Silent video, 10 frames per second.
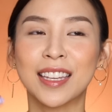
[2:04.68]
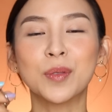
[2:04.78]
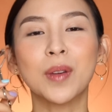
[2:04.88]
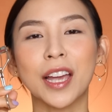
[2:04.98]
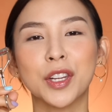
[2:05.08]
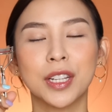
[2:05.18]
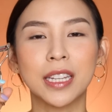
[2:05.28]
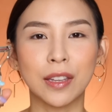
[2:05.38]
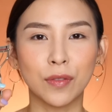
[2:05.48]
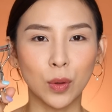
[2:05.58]
This will
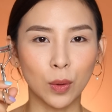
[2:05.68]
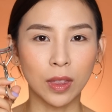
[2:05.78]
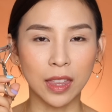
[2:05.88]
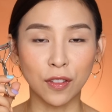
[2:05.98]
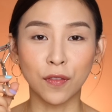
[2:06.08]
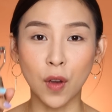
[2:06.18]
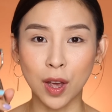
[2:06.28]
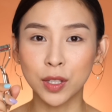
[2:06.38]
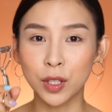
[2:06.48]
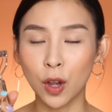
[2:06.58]
actually give you the
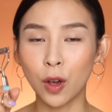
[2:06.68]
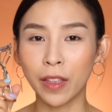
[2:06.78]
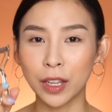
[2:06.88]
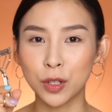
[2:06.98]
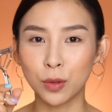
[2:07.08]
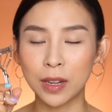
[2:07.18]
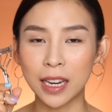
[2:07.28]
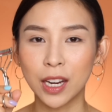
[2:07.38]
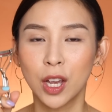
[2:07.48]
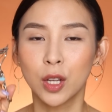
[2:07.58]
first curl that you'll
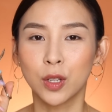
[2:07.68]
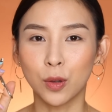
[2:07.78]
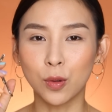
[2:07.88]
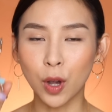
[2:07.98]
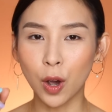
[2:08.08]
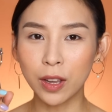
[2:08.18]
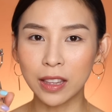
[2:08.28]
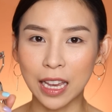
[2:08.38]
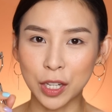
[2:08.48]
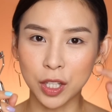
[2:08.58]
need. So you'll curl your
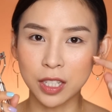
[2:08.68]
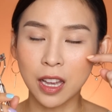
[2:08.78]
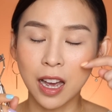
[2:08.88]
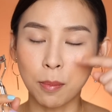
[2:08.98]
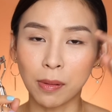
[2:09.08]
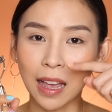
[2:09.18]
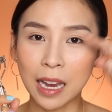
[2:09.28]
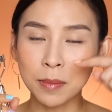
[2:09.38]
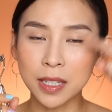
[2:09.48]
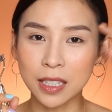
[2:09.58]
lashes,
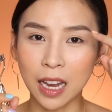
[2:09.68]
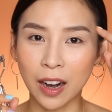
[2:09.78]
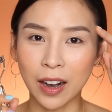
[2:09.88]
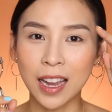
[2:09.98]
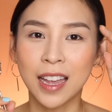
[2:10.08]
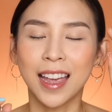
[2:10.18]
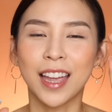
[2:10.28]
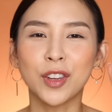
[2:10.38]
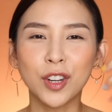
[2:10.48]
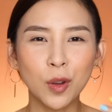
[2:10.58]
apply mascara,
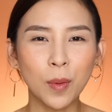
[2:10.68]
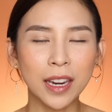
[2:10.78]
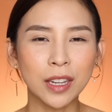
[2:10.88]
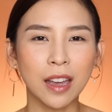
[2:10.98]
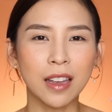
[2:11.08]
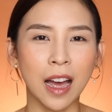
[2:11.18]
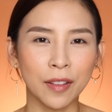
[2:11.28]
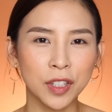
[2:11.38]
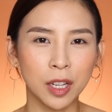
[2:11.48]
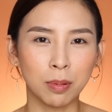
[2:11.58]
and you know when
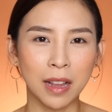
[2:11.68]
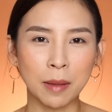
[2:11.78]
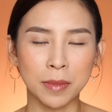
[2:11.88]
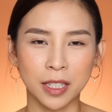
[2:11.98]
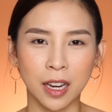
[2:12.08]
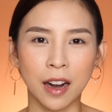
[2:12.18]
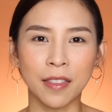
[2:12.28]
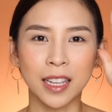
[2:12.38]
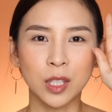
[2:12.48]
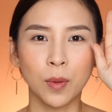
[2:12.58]
after you apply mascara,
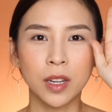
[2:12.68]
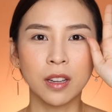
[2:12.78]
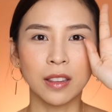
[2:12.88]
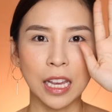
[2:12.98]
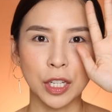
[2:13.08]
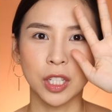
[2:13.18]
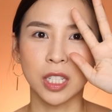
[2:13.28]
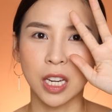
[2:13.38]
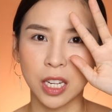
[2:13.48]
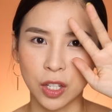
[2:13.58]
that's when your
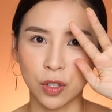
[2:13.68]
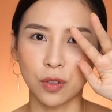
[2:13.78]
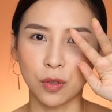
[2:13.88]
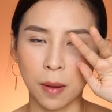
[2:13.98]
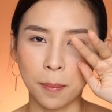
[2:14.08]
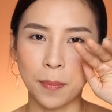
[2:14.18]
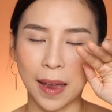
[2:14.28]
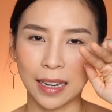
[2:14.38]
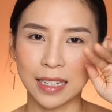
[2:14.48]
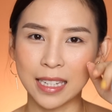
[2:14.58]
lashes tend to drop
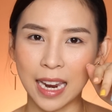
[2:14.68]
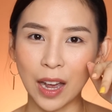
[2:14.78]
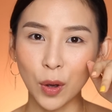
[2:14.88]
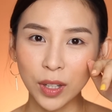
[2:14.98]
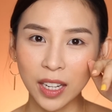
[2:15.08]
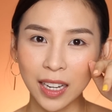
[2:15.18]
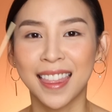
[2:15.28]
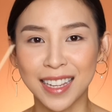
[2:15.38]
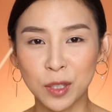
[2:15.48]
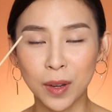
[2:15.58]
back down.
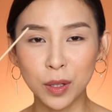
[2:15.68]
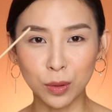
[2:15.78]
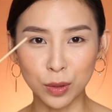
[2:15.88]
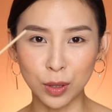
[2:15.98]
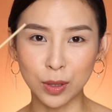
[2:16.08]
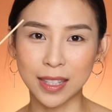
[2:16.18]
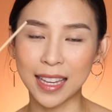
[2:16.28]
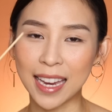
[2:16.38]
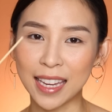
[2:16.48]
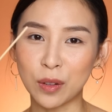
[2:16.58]
That's when you'll use
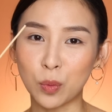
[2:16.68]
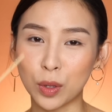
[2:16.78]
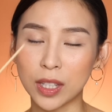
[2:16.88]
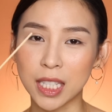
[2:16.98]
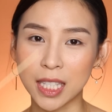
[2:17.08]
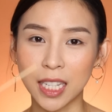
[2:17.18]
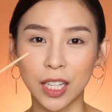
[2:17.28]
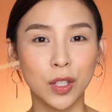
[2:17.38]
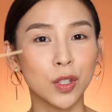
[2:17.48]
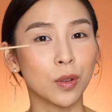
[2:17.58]
the heated wooden
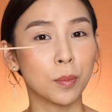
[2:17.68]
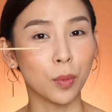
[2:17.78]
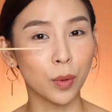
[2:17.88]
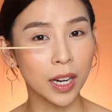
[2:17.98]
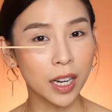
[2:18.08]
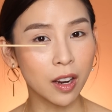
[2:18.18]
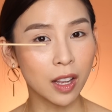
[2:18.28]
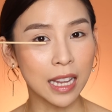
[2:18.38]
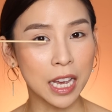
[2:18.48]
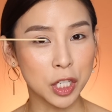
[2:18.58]
stick to bring
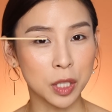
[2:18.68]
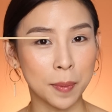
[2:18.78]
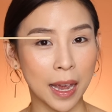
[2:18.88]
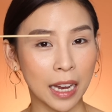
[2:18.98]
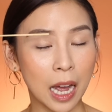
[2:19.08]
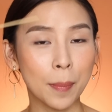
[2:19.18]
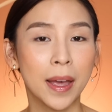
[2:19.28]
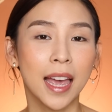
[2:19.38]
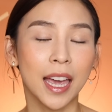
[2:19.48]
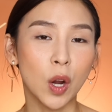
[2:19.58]
your lashes back
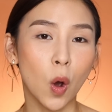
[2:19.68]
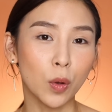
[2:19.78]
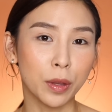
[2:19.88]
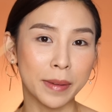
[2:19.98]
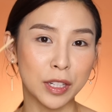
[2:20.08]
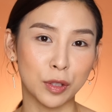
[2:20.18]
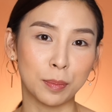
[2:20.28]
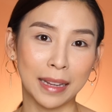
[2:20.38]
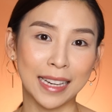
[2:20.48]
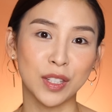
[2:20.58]
up and hold them into
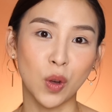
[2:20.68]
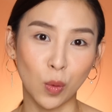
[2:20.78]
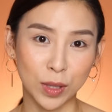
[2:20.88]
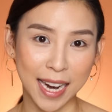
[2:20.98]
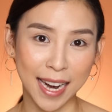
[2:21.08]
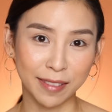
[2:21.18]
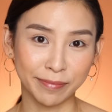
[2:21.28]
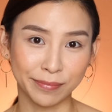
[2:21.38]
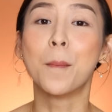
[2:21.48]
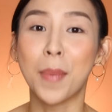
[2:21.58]
place all day.
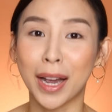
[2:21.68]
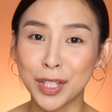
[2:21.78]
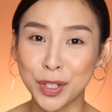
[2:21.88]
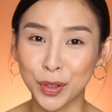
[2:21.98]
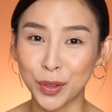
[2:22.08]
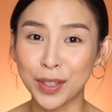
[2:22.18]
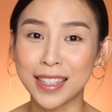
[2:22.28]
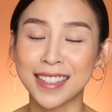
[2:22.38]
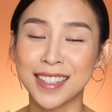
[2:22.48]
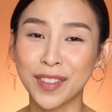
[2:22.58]
Mind you,
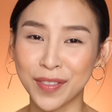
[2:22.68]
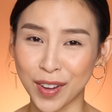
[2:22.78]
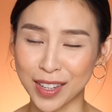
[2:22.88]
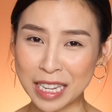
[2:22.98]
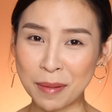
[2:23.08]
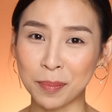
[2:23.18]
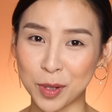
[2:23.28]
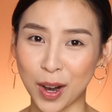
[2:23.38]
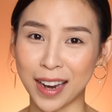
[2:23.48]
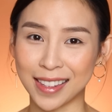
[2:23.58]
this is the first time I'm
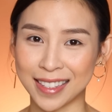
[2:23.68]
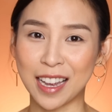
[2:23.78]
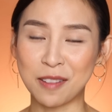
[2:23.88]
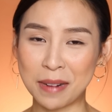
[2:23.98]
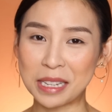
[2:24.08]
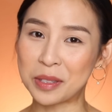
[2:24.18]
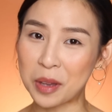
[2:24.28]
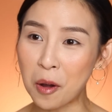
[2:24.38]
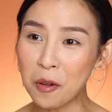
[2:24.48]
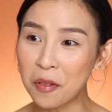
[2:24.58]
trying this out
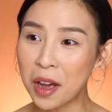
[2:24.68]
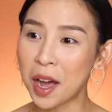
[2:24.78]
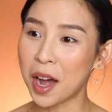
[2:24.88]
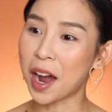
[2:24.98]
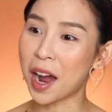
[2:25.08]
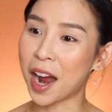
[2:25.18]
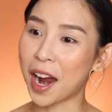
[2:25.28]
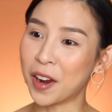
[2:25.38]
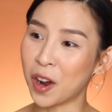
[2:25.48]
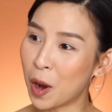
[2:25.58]
myself.
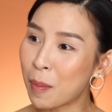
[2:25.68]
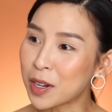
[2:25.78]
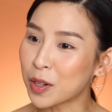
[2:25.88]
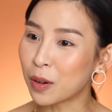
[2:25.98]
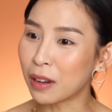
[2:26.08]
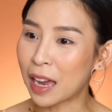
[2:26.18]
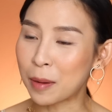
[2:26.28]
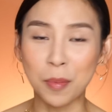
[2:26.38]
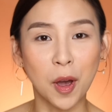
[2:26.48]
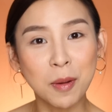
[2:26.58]
I hope I don't
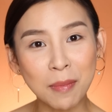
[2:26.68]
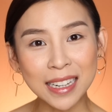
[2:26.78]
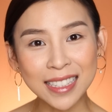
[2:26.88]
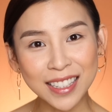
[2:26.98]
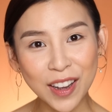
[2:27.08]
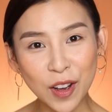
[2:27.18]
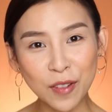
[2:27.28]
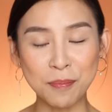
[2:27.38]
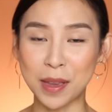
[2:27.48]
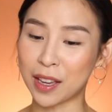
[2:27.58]
like burn
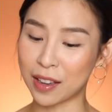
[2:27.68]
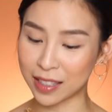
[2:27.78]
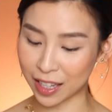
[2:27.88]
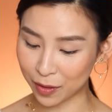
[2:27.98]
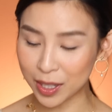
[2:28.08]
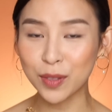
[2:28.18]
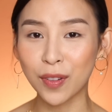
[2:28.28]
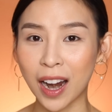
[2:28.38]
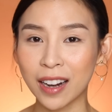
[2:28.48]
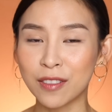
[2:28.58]
myself because there is
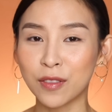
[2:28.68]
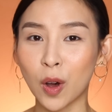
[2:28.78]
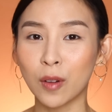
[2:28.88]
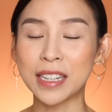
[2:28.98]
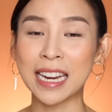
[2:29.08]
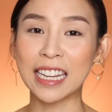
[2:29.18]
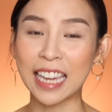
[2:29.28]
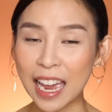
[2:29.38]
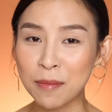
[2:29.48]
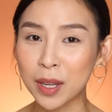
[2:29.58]
fire involved and it
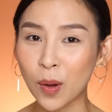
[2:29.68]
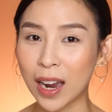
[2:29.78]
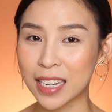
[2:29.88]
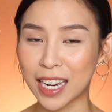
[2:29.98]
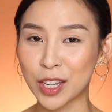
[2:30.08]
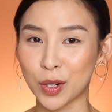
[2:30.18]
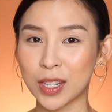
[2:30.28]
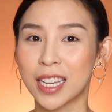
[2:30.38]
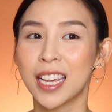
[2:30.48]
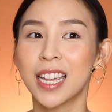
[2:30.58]
can be quite
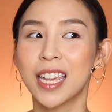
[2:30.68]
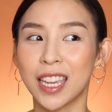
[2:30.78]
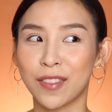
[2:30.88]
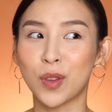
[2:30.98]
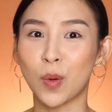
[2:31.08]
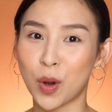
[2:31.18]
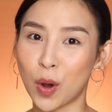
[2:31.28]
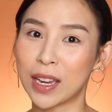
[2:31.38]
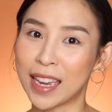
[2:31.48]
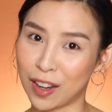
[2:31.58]
dangerous if you are
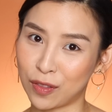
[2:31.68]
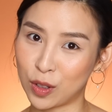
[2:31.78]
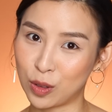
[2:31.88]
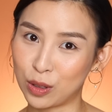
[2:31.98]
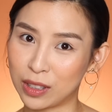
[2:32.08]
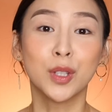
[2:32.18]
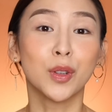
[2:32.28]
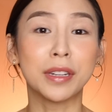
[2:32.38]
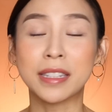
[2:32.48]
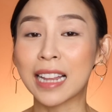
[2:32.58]
not careful.
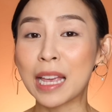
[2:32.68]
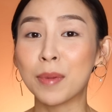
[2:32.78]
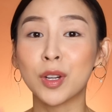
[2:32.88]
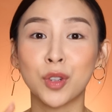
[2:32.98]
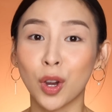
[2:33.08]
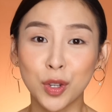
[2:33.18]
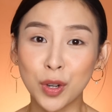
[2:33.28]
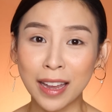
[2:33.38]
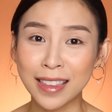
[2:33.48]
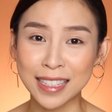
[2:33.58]
So disclaimer, don't
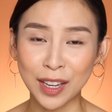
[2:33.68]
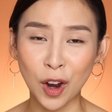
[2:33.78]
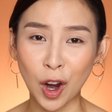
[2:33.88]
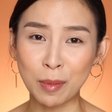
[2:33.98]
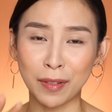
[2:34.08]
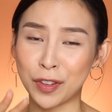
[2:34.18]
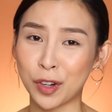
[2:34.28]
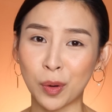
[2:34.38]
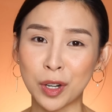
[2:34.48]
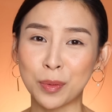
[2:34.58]
try this at home if you
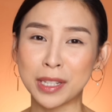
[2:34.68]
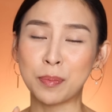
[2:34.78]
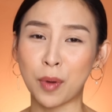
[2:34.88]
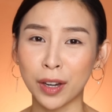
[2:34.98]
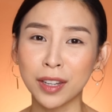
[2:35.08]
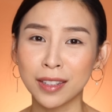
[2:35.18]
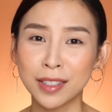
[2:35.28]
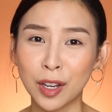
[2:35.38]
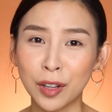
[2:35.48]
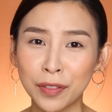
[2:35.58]
don't want to risk burning
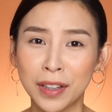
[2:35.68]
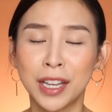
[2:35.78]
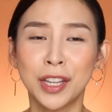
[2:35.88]
yourself.